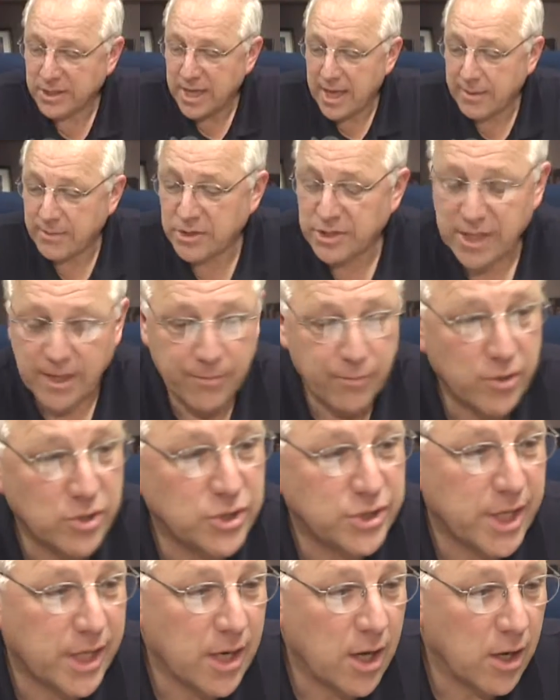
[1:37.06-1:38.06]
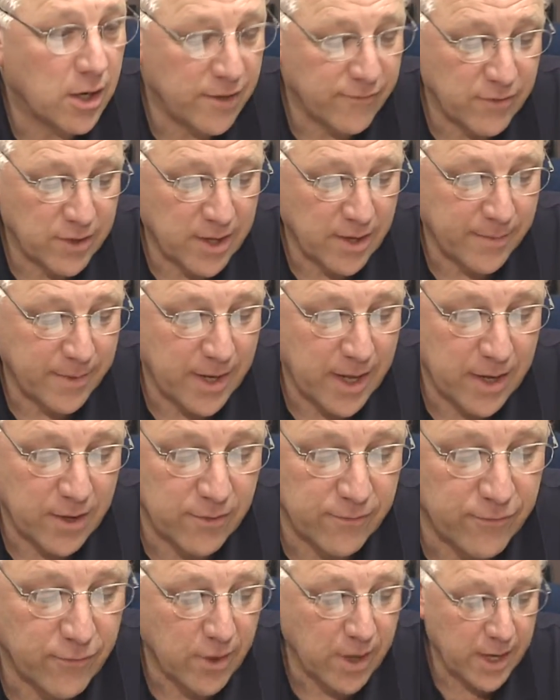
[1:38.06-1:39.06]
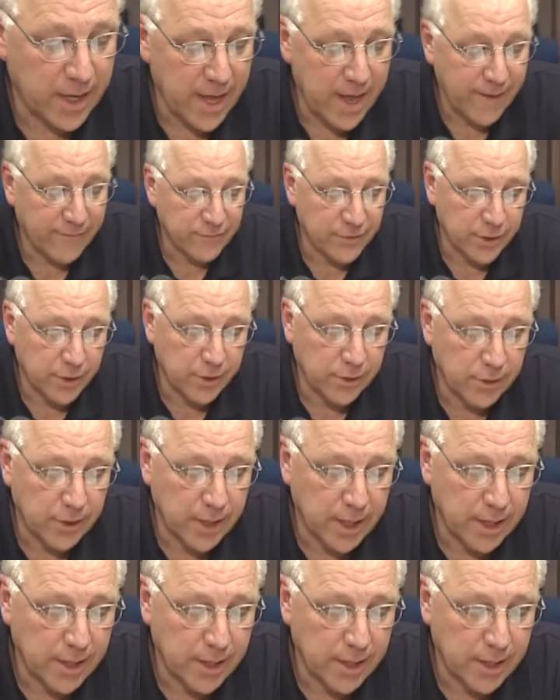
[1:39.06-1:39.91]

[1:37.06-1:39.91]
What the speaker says: how much I appreciate all of you coming out on Friday afternoon,